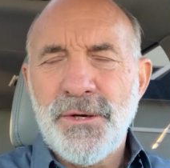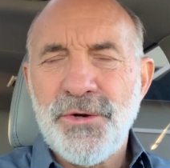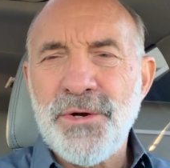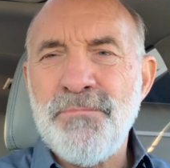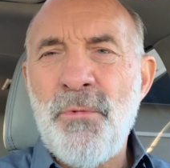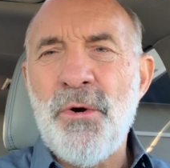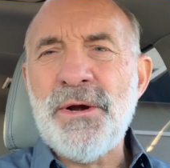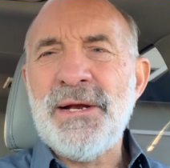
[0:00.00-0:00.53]

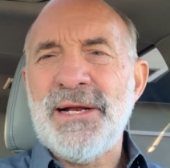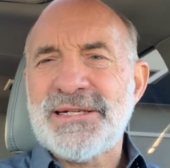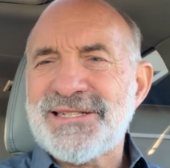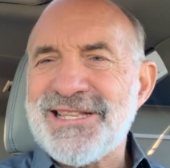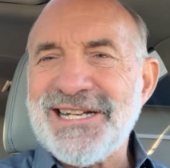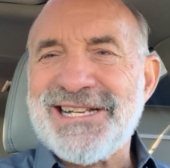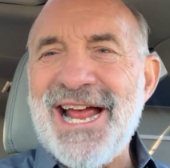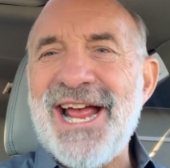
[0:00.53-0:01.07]
Good morning It's
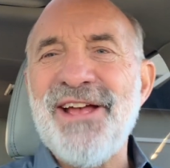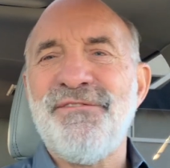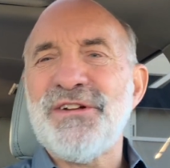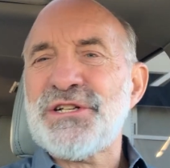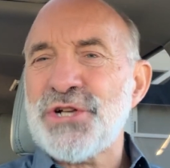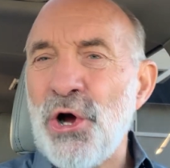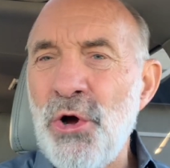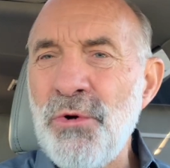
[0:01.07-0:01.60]
the Day of
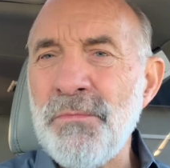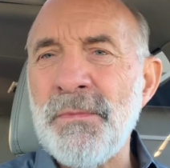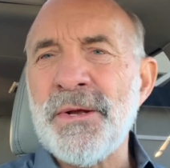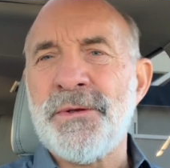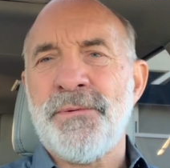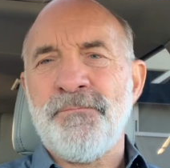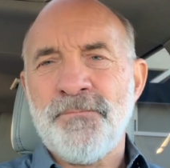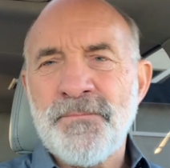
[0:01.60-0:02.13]

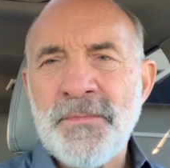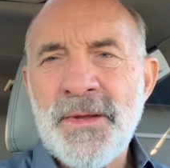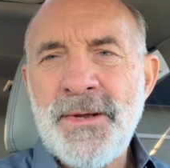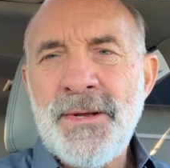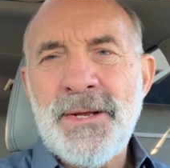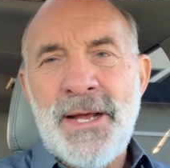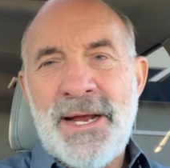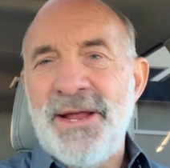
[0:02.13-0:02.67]
Atonement.
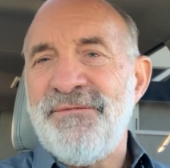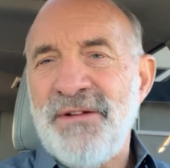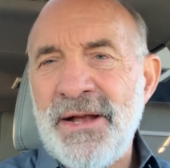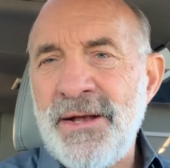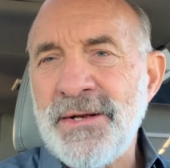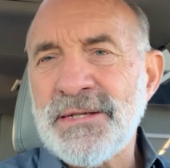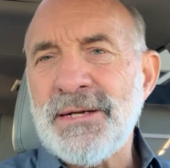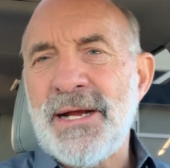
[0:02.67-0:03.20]

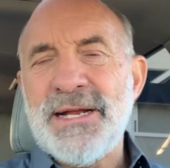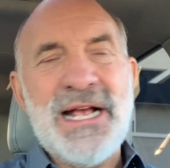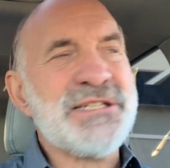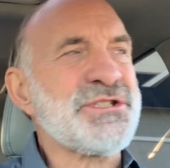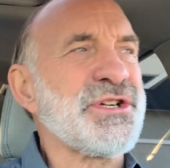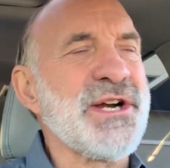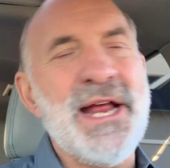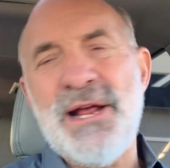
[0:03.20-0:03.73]
Even
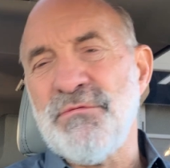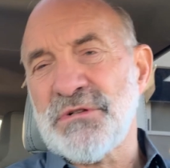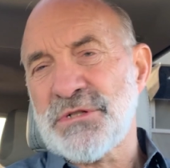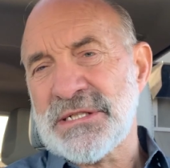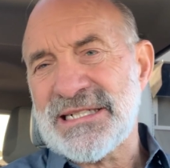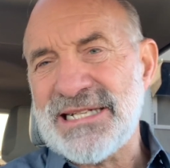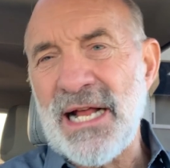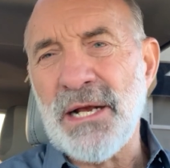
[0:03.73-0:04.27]
yesterday was
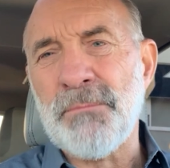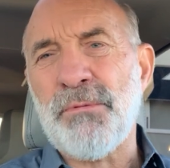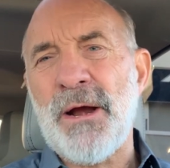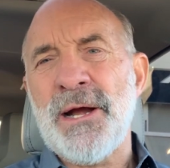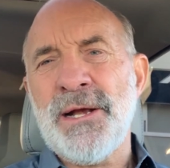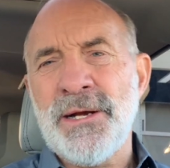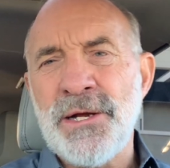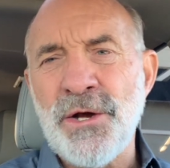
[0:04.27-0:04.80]

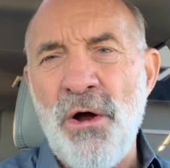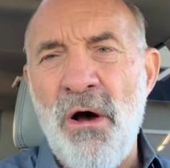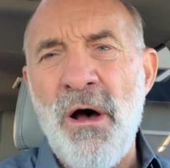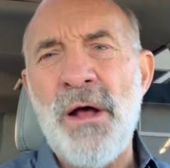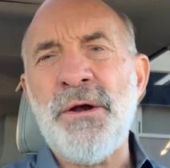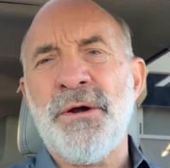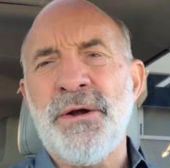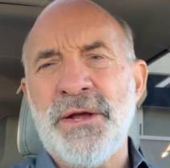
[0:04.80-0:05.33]
celebrated and
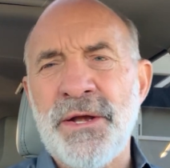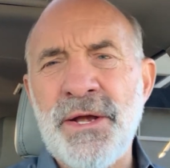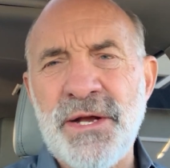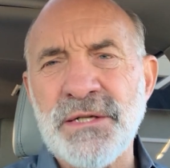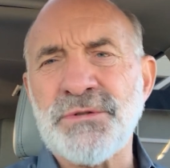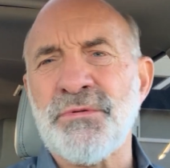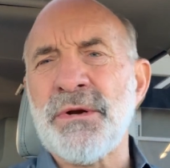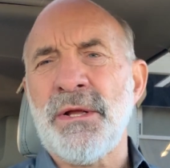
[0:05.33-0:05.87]
honored in
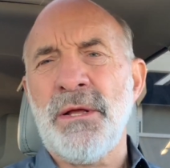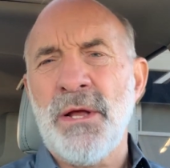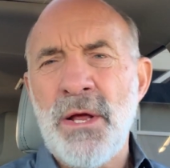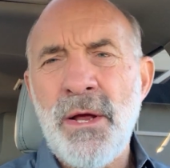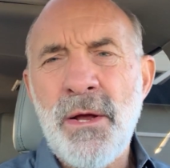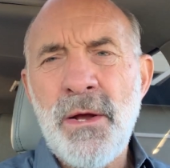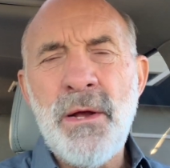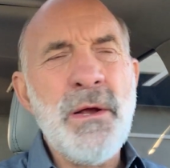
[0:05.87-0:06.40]
Israel,
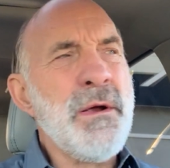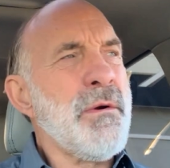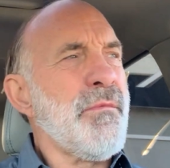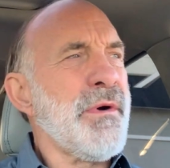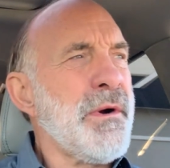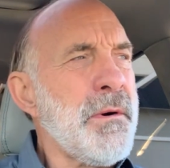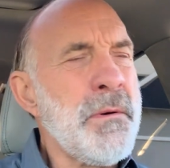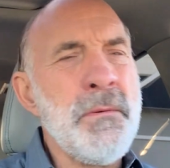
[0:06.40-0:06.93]

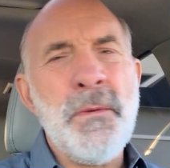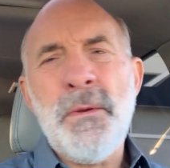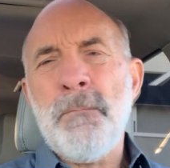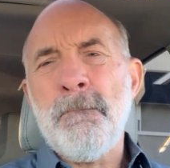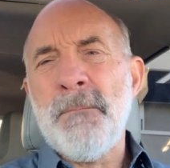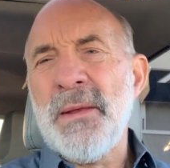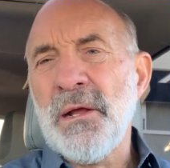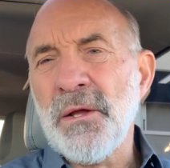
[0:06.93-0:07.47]
where
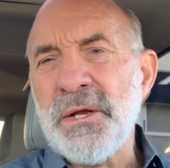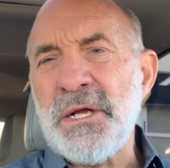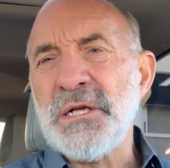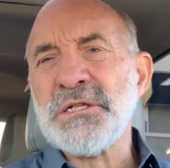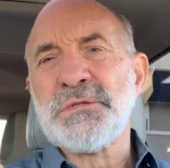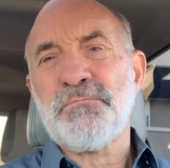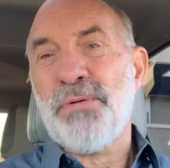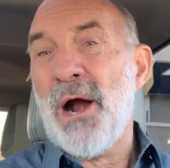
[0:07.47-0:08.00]

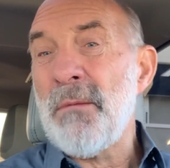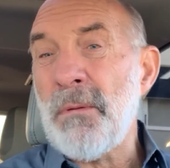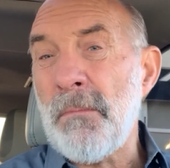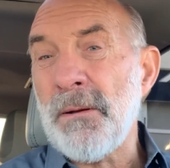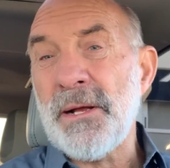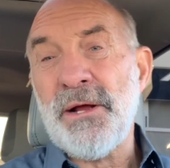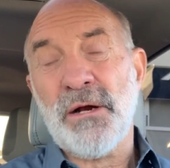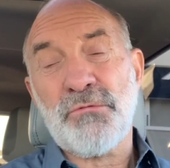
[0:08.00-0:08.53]
millions
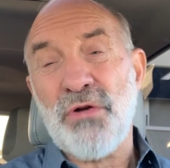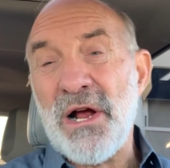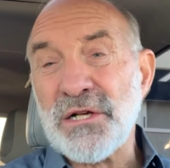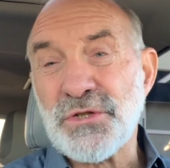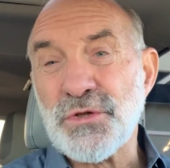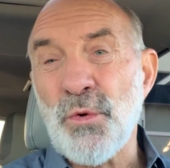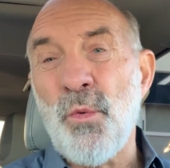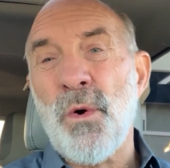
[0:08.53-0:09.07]
probably
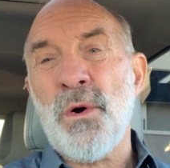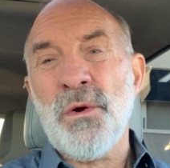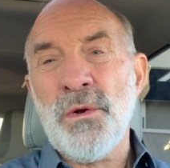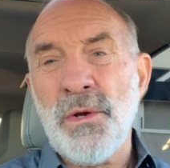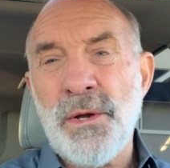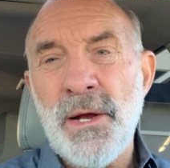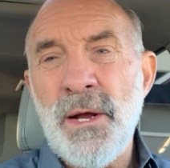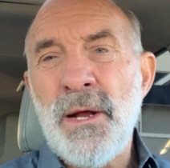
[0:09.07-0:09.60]
across the
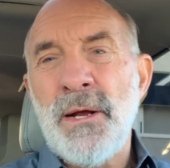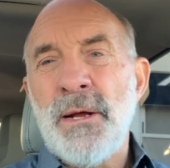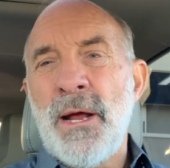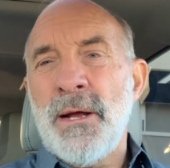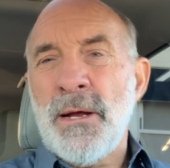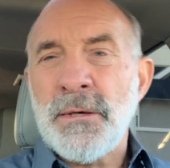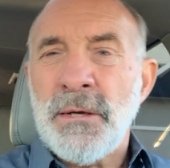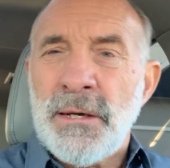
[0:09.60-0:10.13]
world
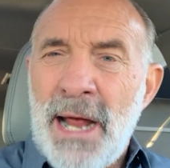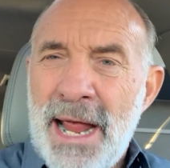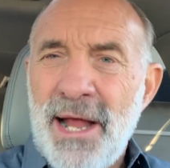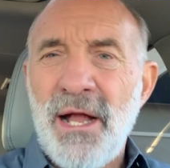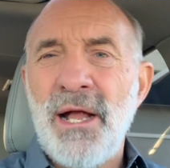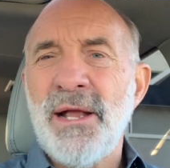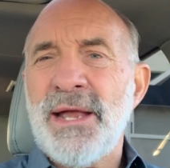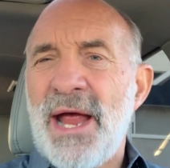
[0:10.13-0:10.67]

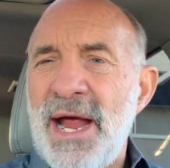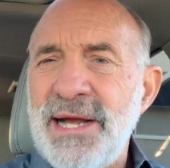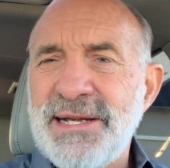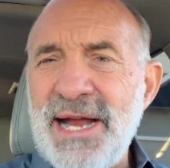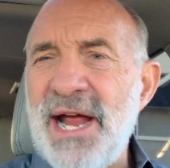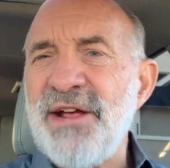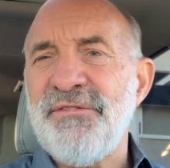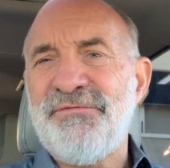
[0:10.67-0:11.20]
held a
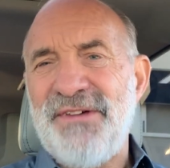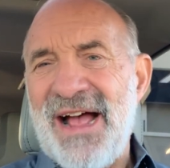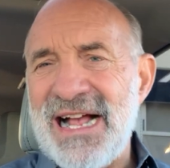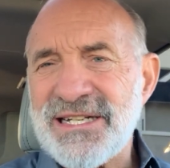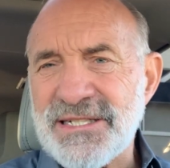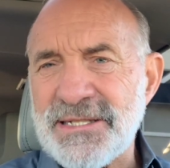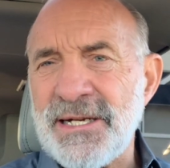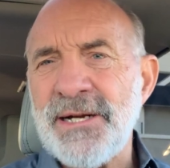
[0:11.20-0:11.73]
day of
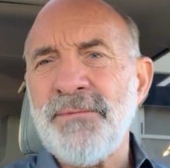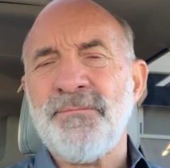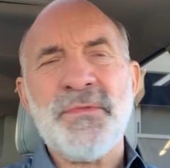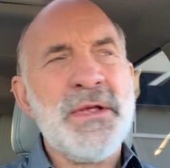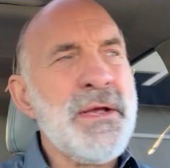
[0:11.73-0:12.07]
fasting